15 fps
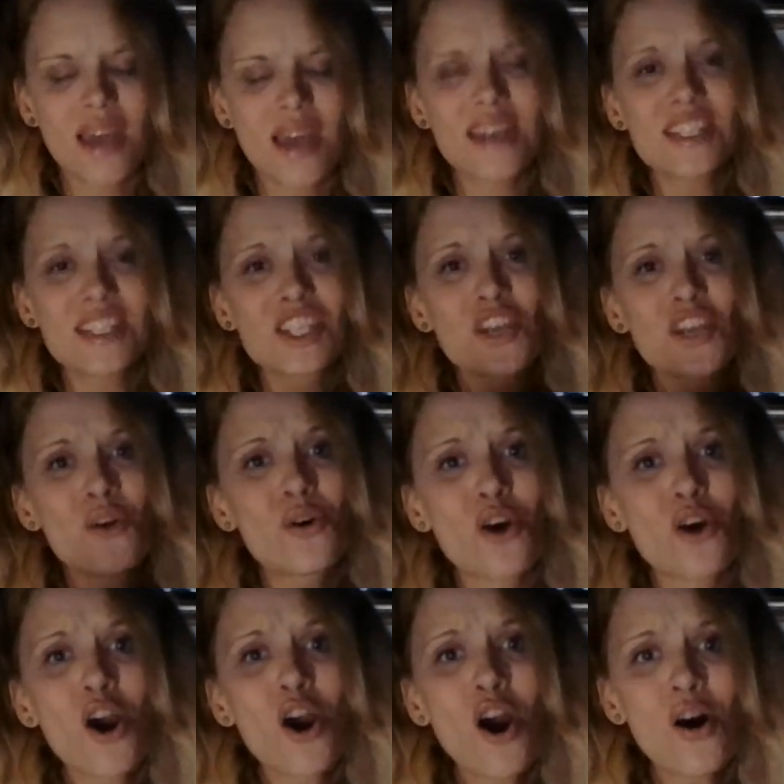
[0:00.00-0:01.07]
His little
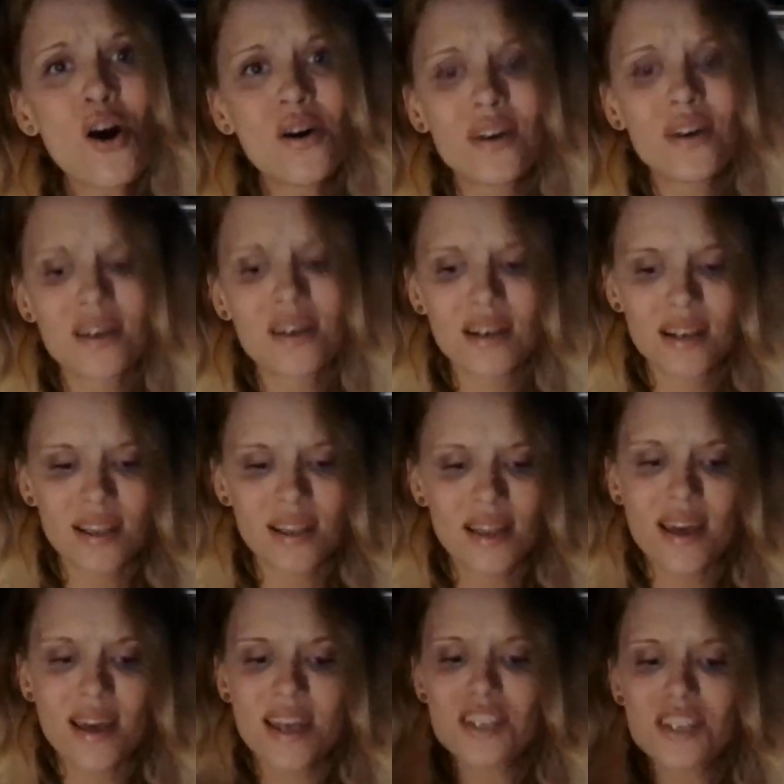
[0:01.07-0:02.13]
girl,
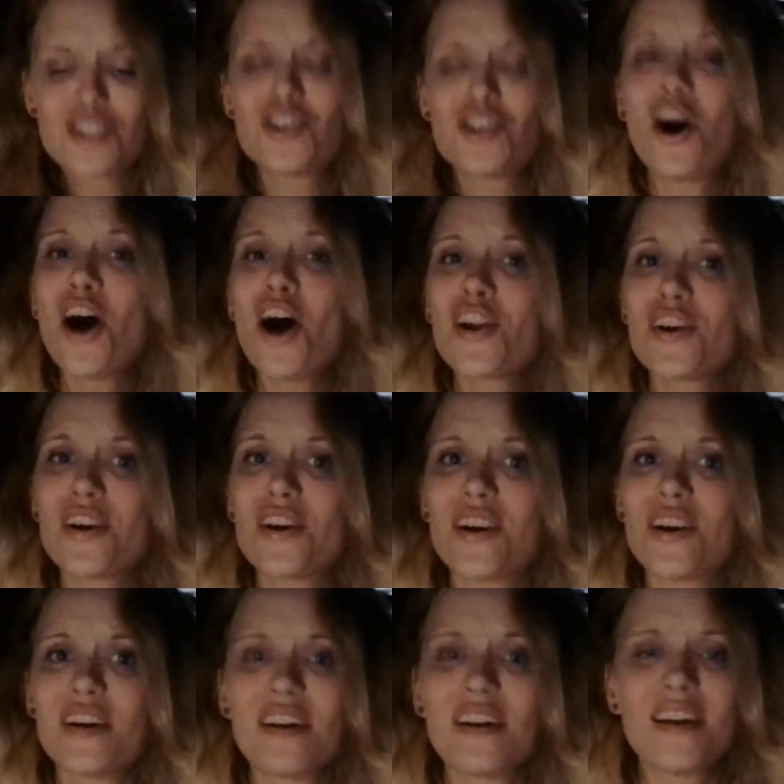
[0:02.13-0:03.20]
his
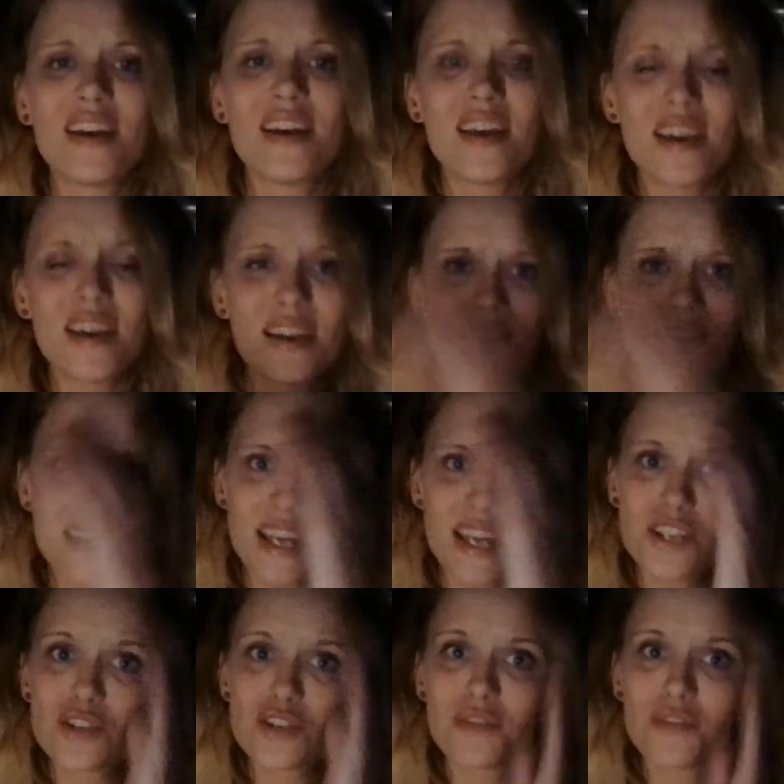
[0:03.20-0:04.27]
daughter, his
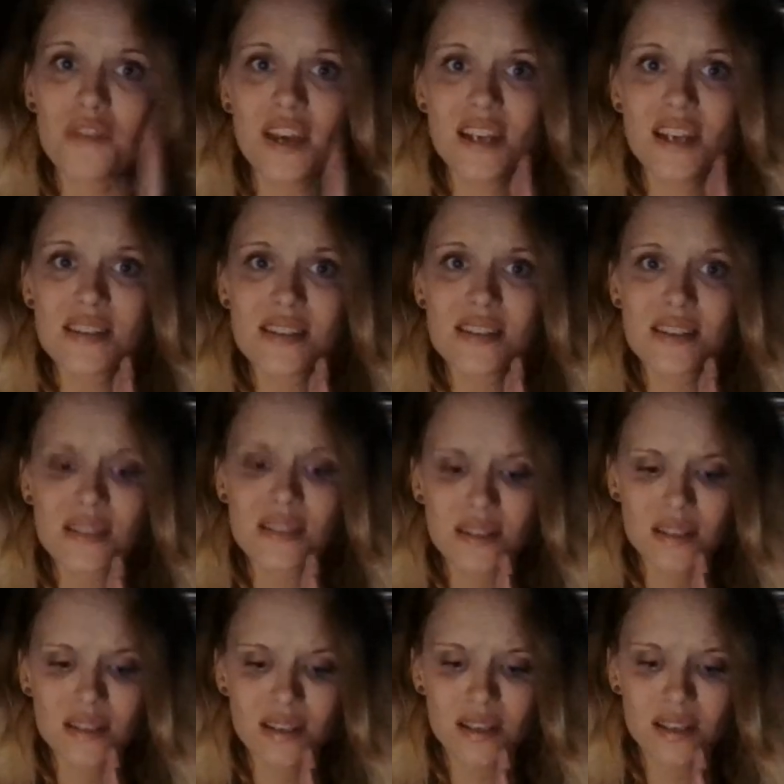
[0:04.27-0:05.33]
angel face,
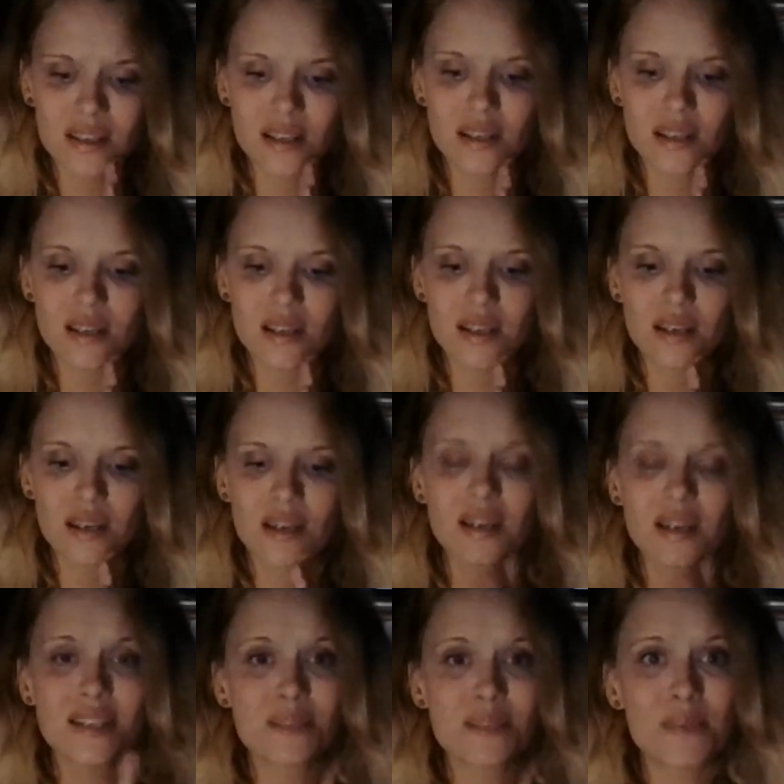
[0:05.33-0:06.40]

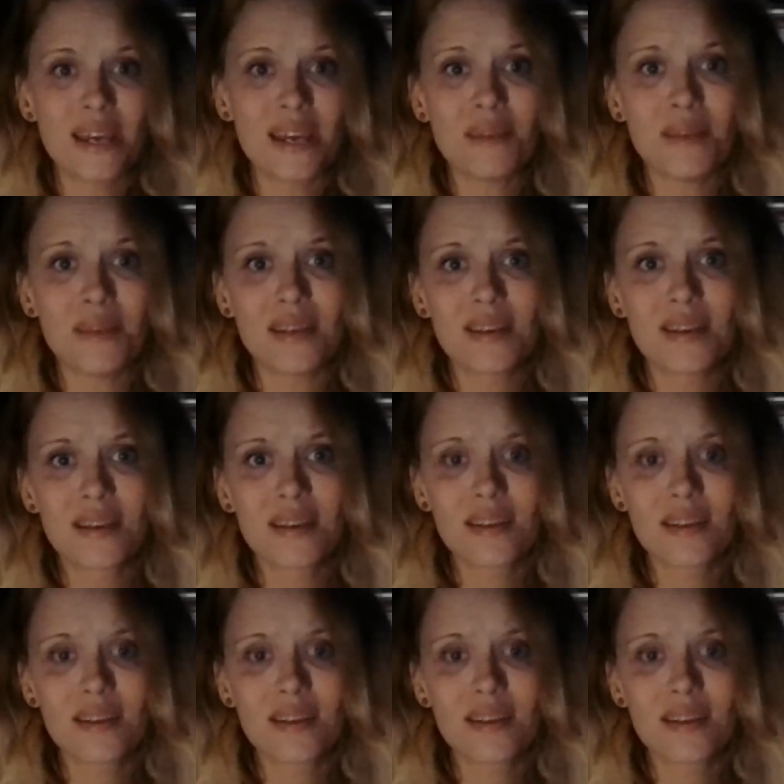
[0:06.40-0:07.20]
his baby.